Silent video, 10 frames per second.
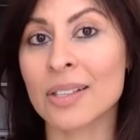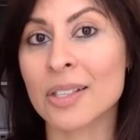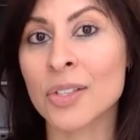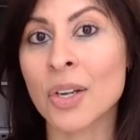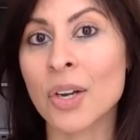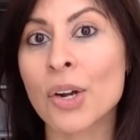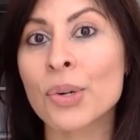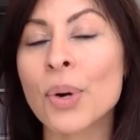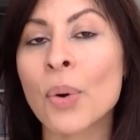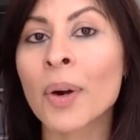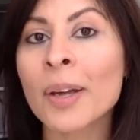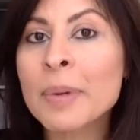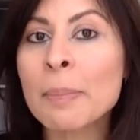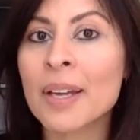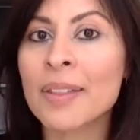So what I
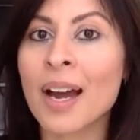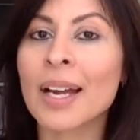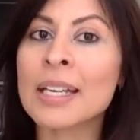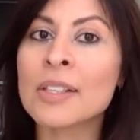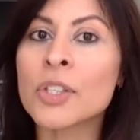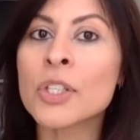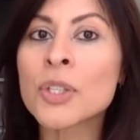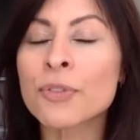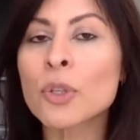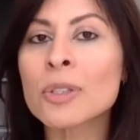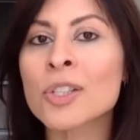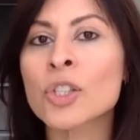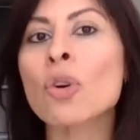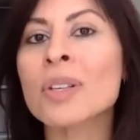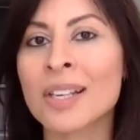mean by that is useful
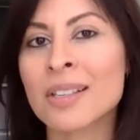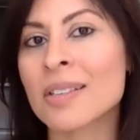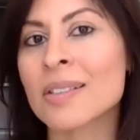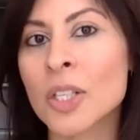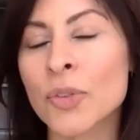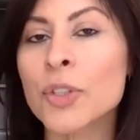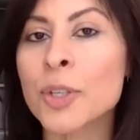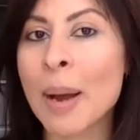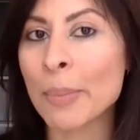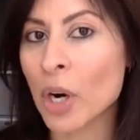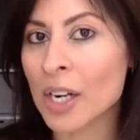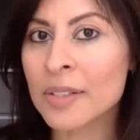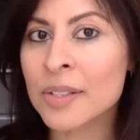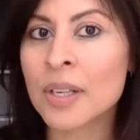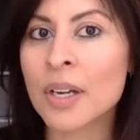stock sentences for you to
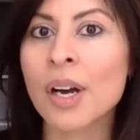memorize.